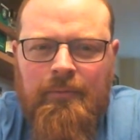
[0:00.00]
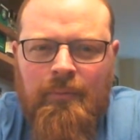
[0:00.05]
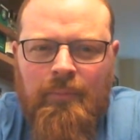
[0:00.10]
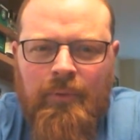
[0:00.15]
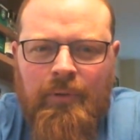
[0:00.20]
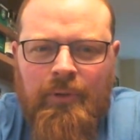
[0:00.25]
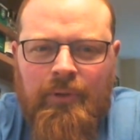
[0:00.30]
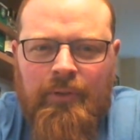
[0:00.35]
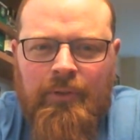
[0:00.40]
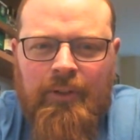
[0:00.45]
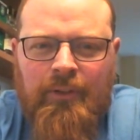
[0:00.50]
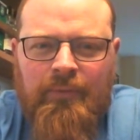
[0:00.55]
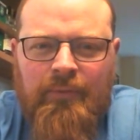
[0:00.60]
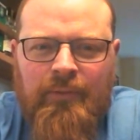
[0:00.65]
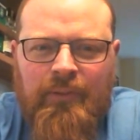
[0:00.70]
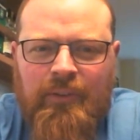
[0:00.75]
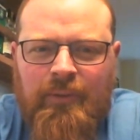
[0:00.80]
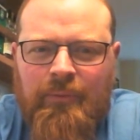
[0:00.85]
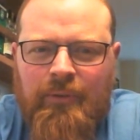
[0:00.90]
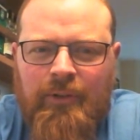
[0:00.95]
put yourself
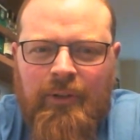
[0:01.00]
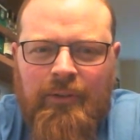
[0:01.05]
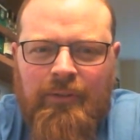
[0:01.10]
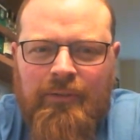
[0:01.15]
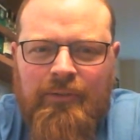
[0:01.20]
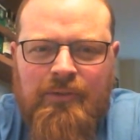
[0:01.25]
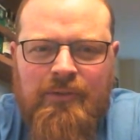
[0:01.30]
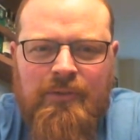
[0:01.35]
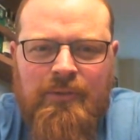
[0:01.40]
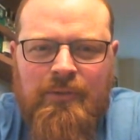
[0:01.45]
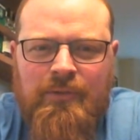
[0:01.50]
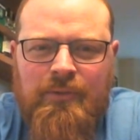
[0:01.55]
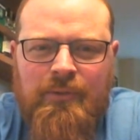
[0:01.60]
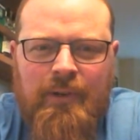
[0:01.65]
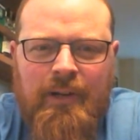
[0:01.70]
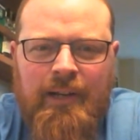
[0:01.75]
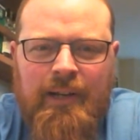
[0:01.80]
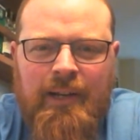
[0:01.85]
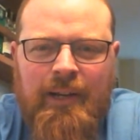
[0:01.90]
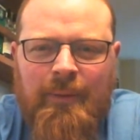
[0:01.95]
in someone else's shoes
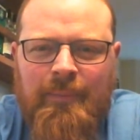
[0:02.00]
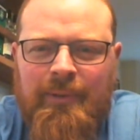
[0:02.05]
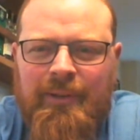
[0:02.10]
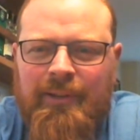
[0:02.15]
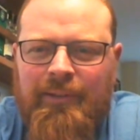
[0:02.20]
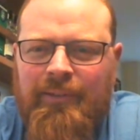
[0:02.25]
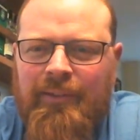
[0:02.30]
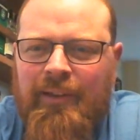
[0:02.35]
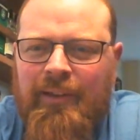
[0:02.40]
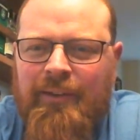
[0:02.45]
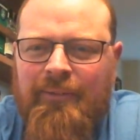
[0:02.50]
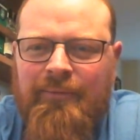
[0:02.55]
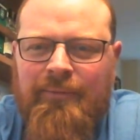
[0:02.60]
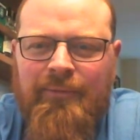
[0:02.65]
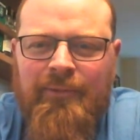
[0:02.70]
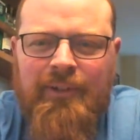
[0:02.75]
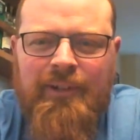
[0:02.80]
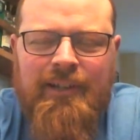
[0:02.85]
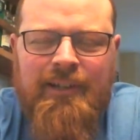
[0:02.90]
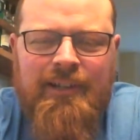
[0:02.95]
right now, because
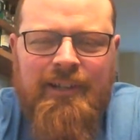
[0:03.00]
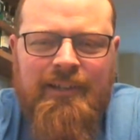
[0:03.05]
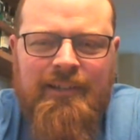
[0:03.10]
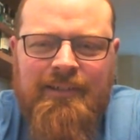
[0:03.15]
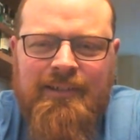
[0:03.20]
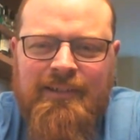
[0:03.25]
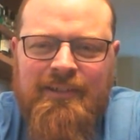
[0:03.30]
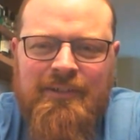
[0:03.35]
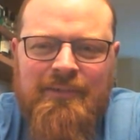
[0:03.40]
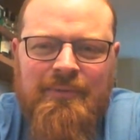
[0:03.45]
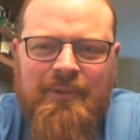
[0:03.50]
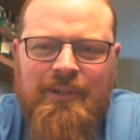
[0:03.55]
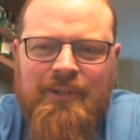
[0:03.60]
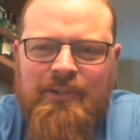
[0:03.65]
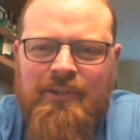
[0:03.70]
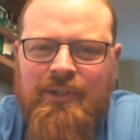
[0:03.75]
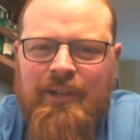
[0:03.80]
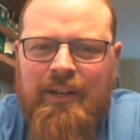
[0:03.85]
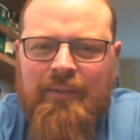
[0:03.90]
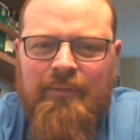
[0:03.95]
every
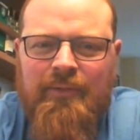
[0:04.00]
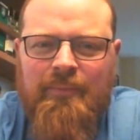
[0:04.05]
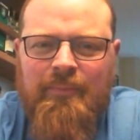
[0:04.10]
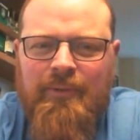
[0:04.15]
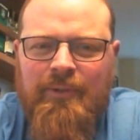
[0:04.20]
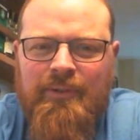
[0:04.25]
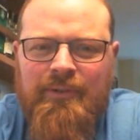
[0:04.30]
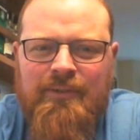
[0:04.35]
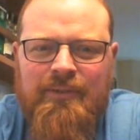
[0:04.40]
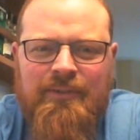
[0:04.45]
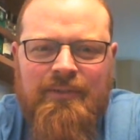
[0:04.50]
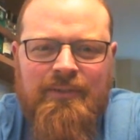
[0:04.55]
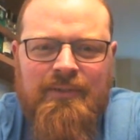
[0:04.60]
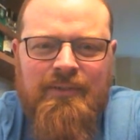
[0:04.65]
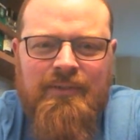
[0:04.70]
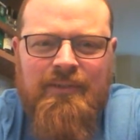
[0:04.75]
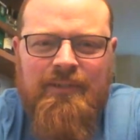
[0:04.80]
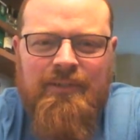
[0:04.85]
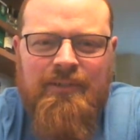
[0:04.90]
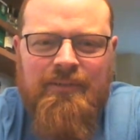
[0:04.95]
person's
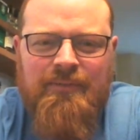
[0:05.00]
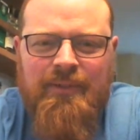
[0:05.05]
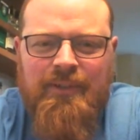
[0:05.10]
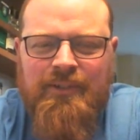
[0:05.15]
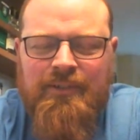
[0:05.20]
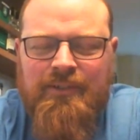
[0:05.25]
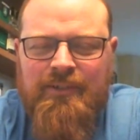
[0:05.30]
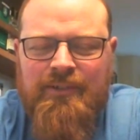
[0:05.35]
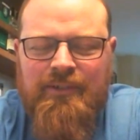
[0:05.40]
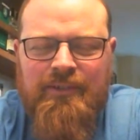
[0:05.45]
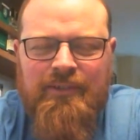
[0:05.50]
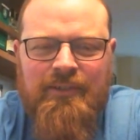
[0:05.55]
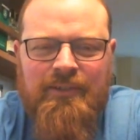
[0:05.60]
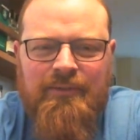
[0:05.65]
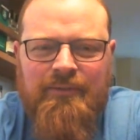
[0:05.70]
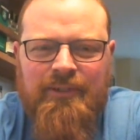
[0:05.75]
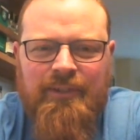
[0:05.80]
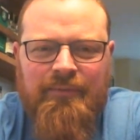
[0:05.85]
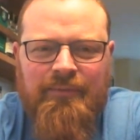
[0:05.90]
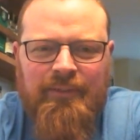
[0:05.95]
situation is
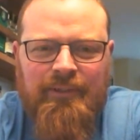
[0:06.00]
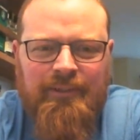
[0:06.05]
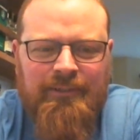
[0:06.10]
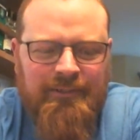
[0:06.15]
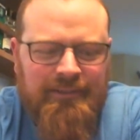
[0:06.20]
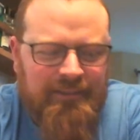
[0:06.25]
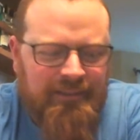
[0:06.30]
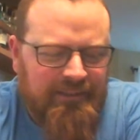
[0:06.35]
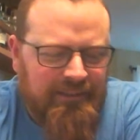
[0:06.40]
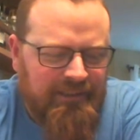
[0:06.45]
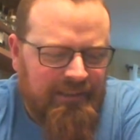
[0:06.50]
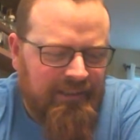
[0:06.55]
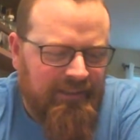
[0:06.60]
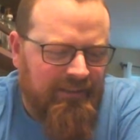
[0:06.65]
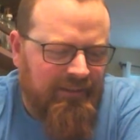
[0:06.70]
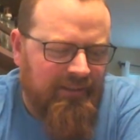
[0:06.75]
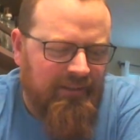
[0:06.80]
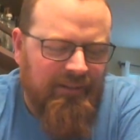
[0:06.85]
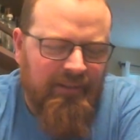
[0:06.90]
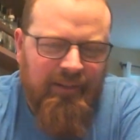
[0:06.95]
so different.
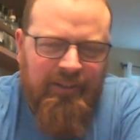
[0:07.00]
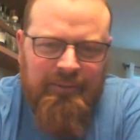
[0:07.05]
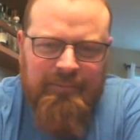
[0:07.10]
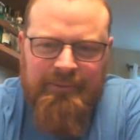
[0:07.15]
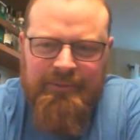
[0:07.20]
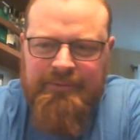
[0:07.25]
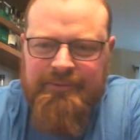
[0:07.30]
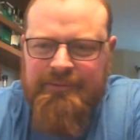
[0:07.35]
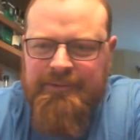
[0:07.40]
It's incredible.